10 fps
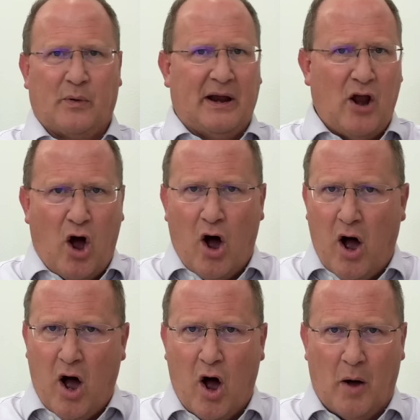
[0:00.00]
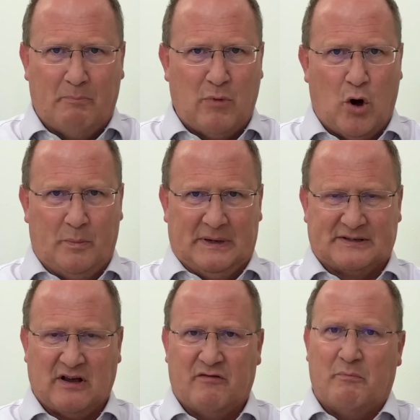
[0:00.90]
great aha moments
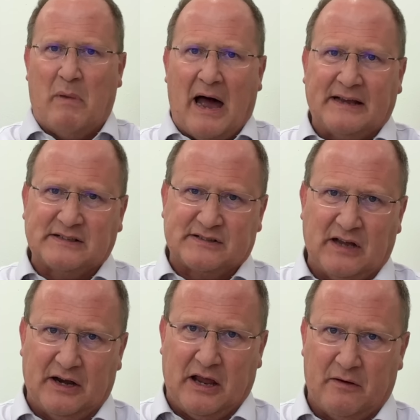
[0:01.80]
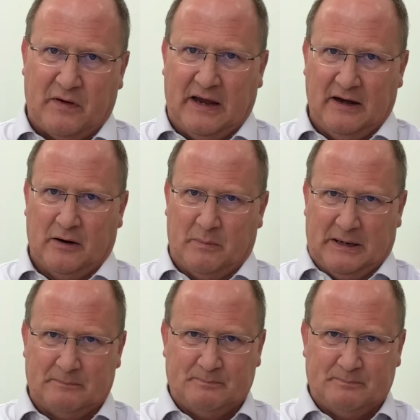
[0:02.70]
of my study of Helaman.